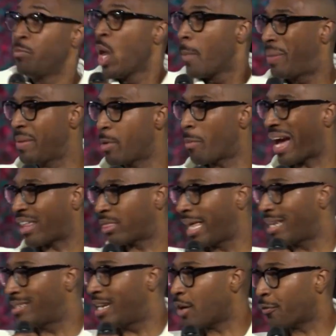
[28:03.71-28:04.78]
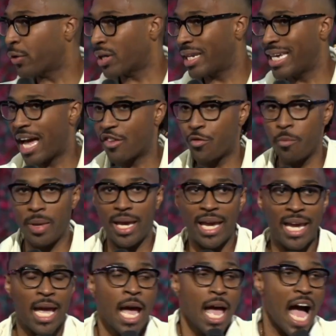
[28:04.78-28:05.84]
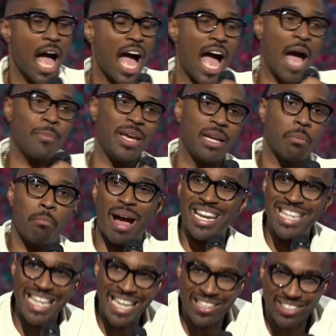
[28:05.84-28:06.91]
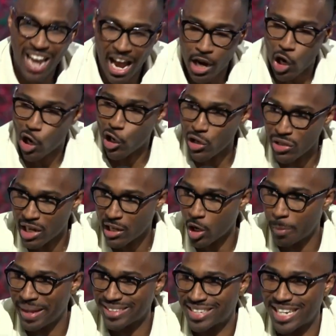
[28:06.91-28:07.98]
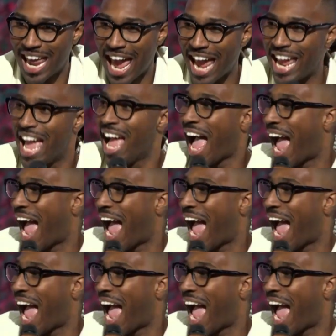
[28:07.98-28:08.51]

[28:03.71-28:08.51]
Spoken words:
People might think differently of me. I mean, my knee's kind of hurting a little bit today.